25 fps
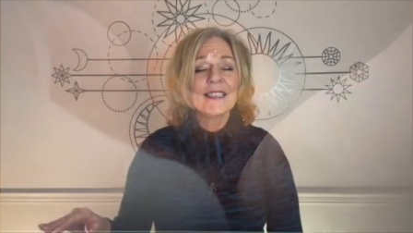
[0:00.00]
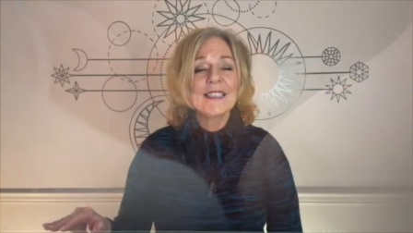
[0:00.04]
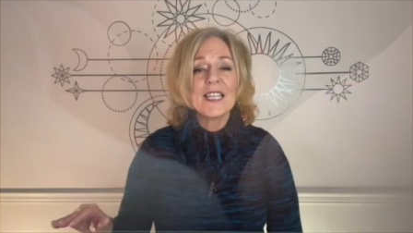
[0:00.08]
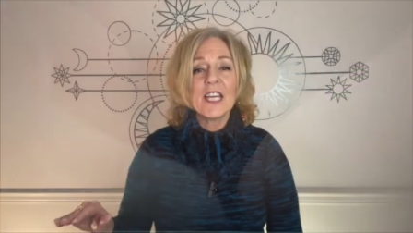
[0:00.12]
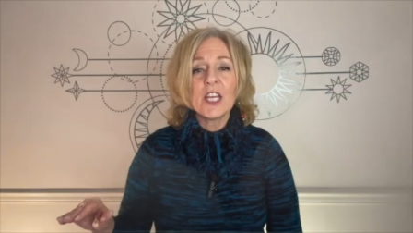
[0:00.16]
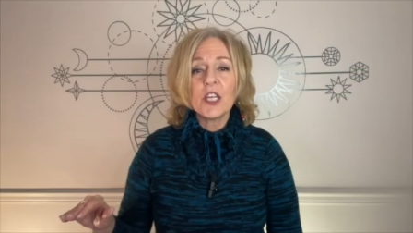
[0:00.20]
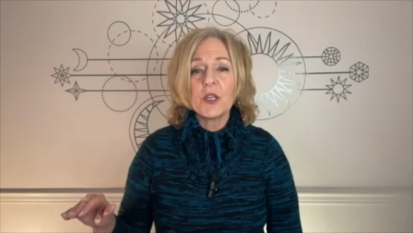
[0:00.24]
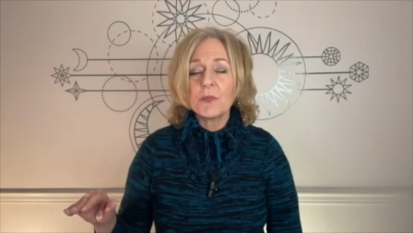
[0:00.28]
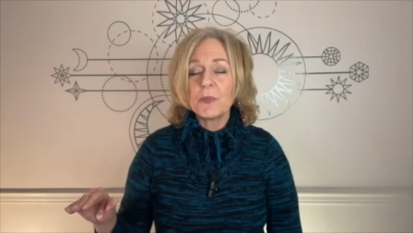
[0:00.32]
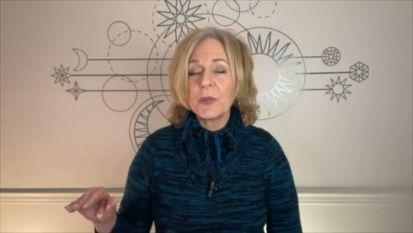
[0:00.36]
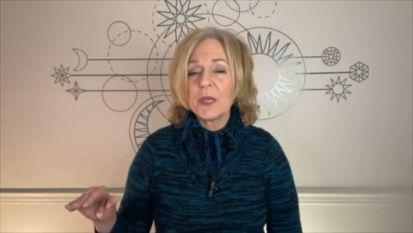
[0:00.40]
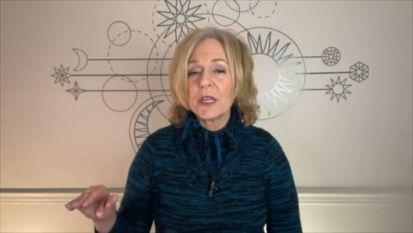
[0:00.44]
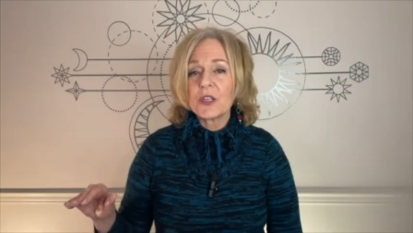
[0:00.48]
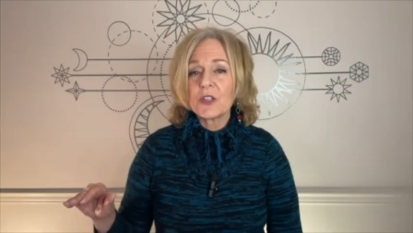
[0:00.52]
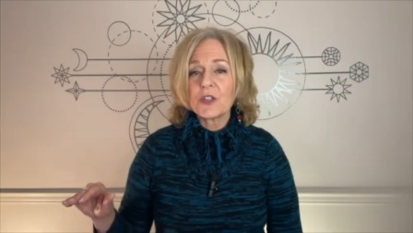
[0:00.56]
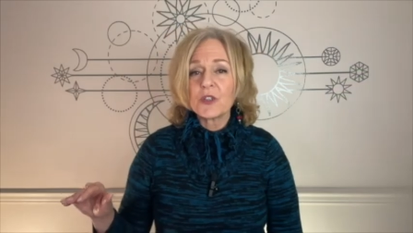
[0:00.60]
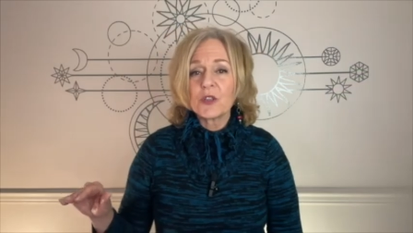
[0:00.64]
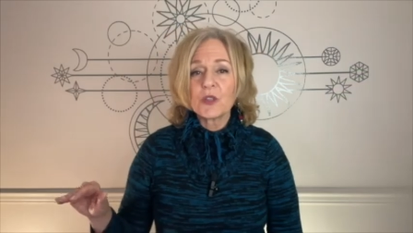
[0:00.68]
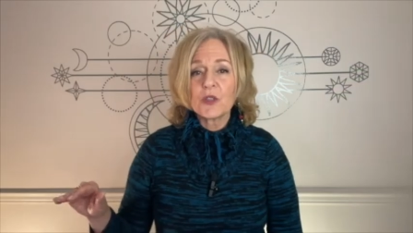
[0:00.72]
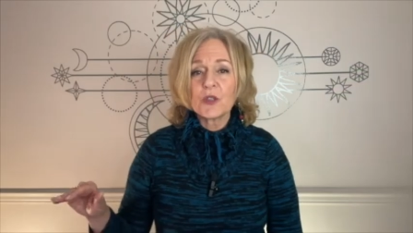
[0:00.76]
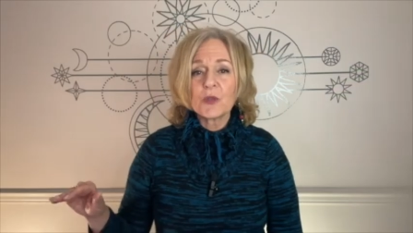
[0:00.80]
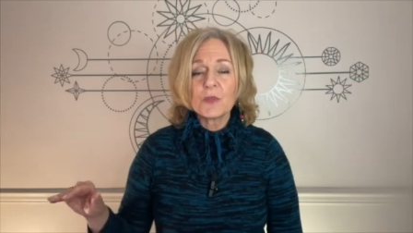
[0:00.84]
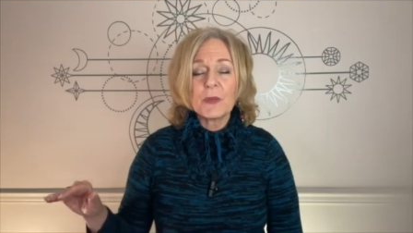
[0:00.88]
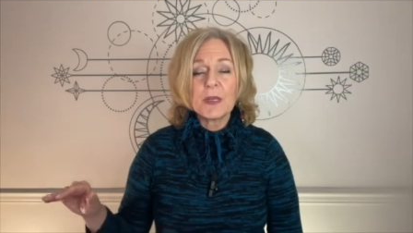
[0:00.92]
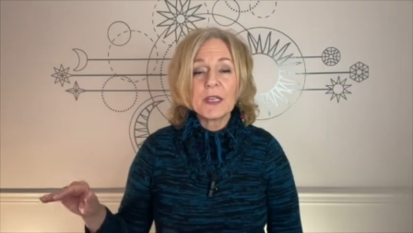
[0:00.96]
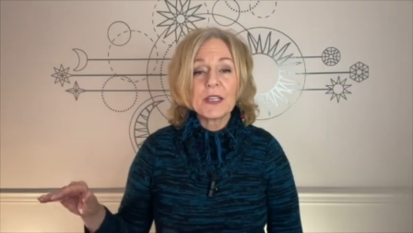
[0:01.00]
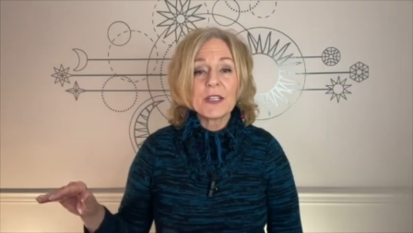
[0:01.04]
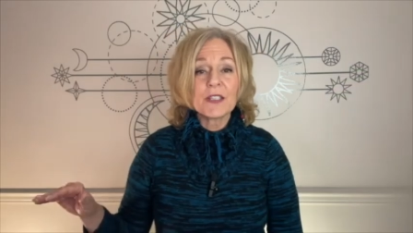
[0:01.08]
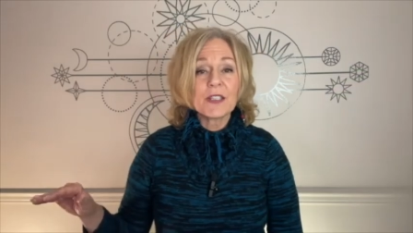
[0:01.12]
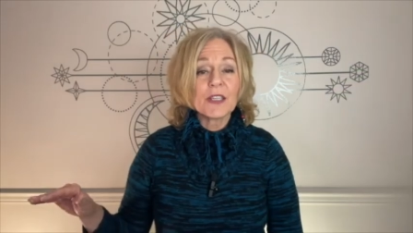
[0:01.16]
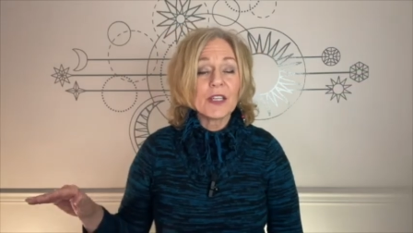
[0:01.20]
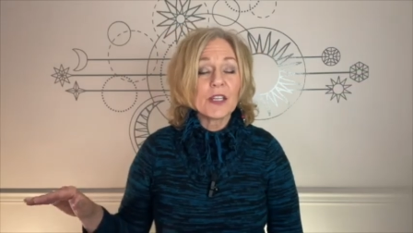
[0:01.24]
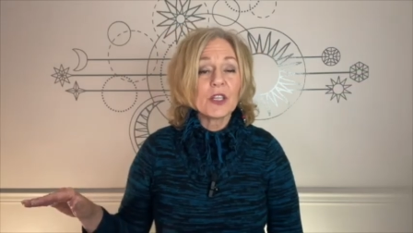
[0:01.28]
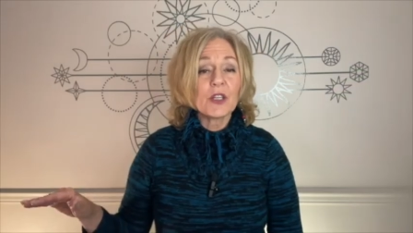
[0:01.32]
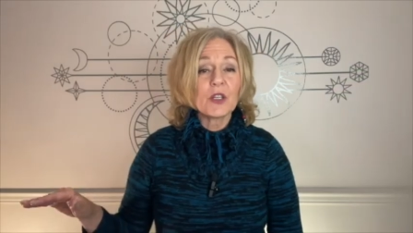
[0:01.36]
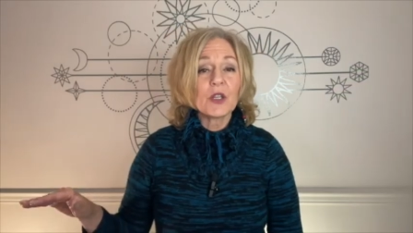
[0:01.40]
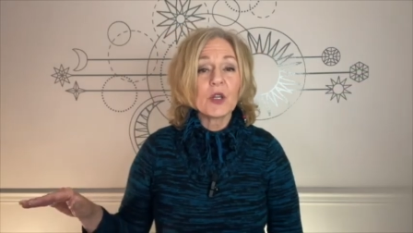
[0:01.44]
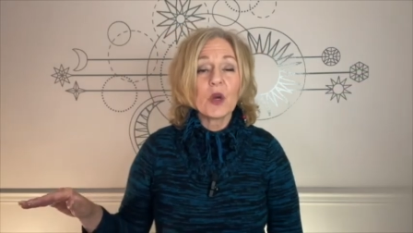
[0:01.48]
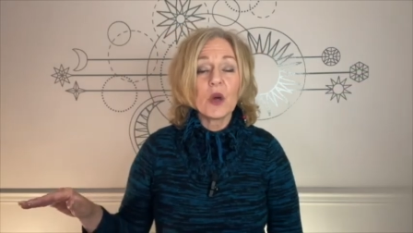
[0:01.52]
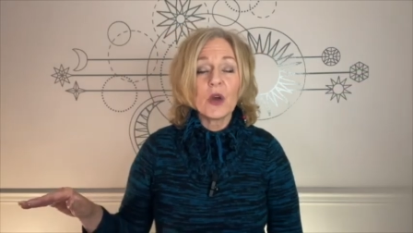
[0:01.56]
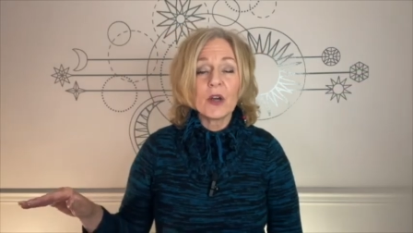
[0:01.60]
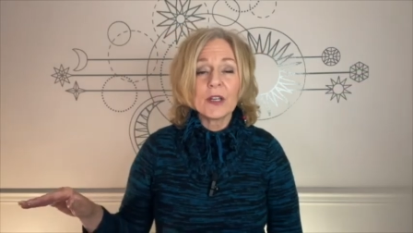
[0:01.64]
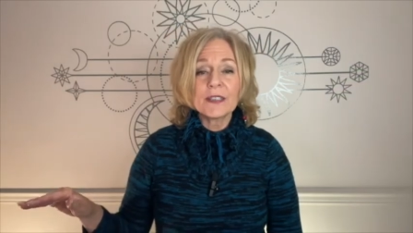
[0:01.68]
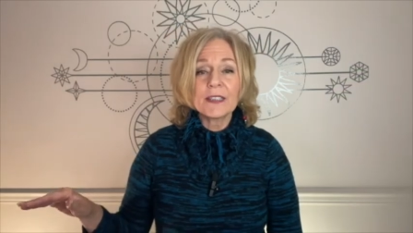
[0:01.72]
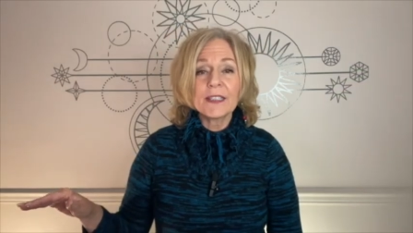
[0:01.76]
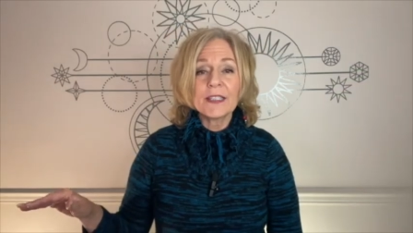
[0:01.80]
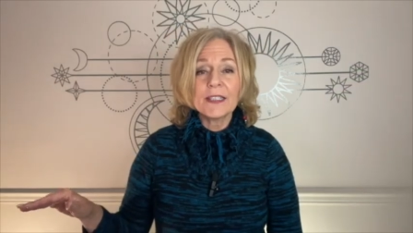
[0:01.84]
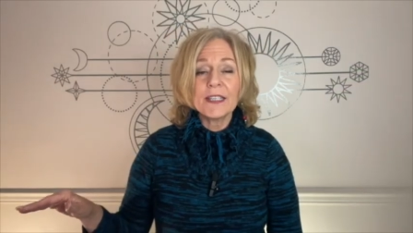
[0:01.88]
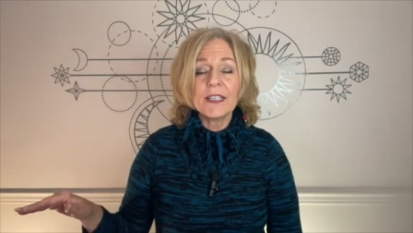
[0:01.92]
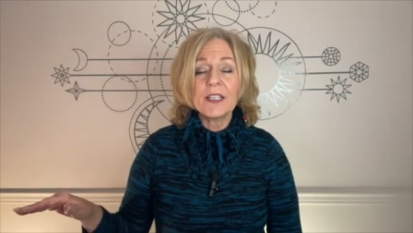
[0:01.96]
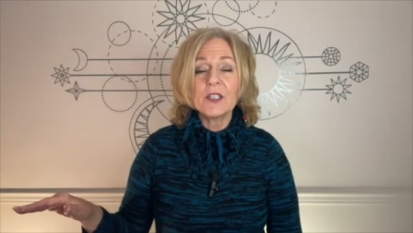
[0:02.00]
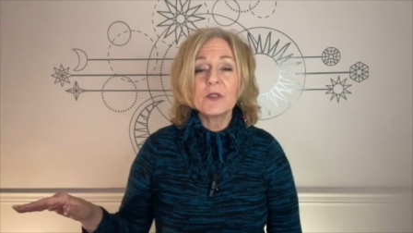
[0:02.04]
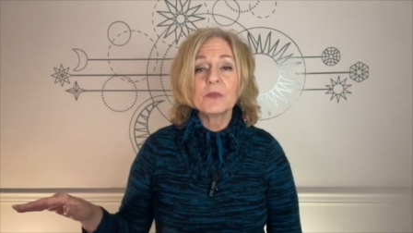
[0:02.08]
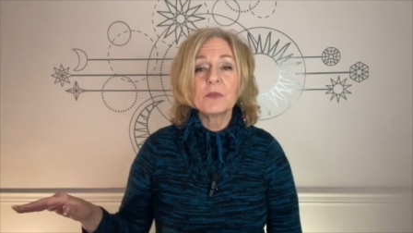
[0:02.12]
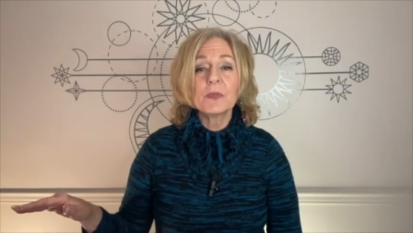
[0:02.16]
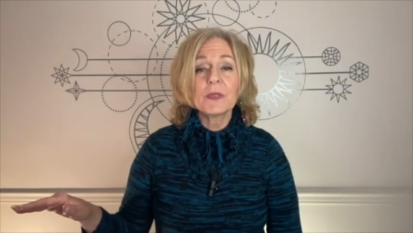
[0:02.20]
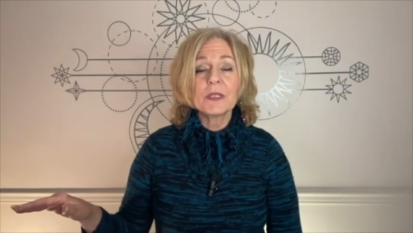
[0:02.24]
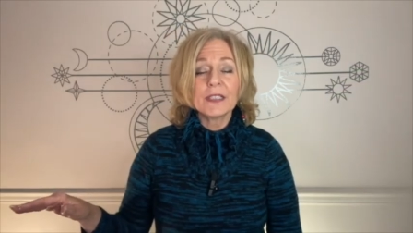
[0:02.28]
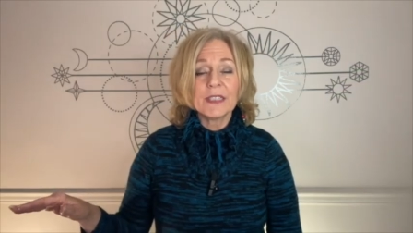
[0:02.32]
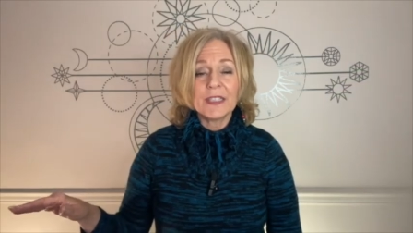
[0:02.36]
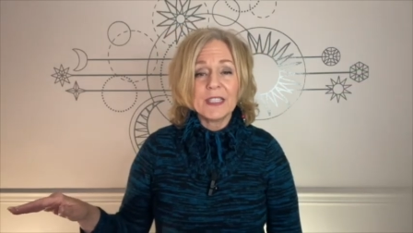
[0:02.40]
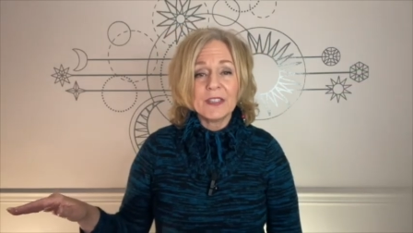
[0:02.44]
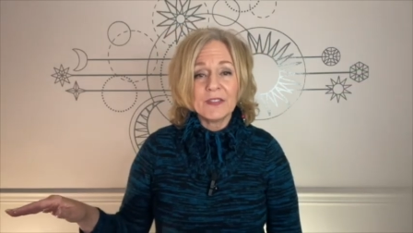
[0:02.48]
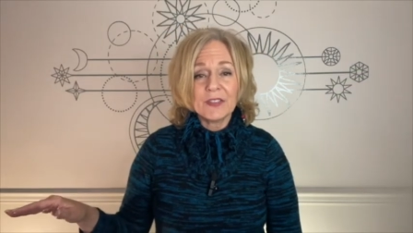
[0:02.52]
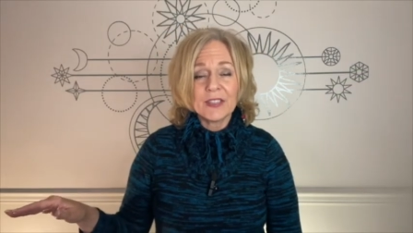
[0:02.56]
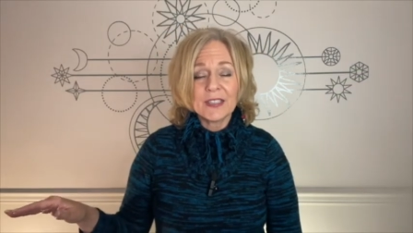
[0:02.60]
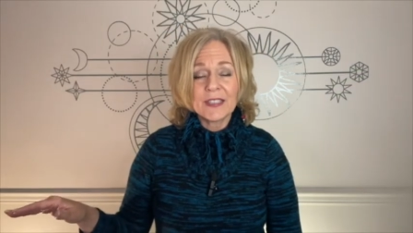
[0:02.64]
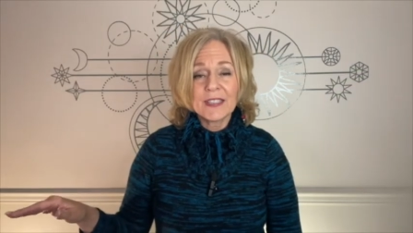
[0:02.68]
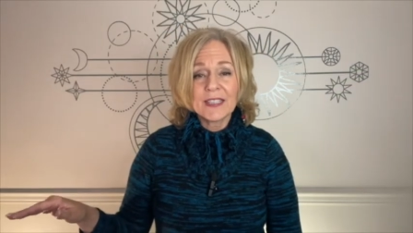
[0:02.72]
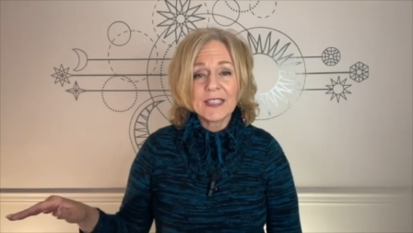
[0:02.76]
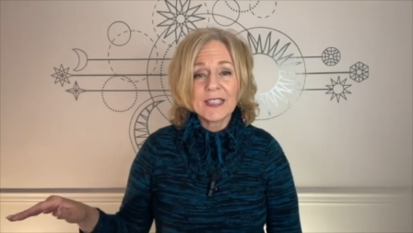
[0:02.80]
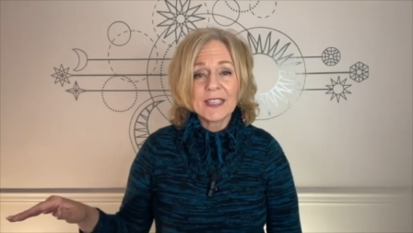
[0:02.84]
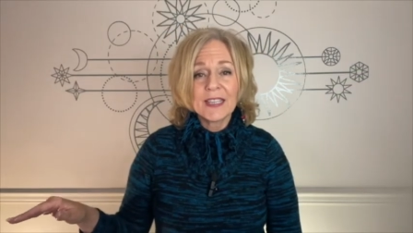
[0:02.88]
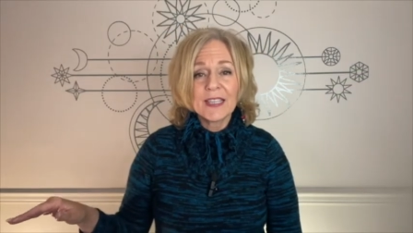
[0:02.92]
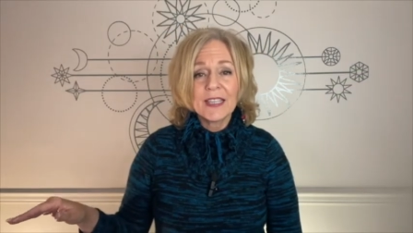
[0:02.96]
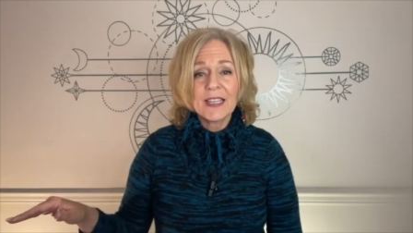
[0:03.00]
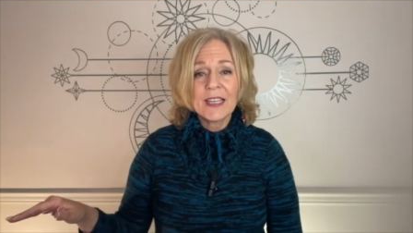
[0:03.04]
to take pictures because I could hardly believe it.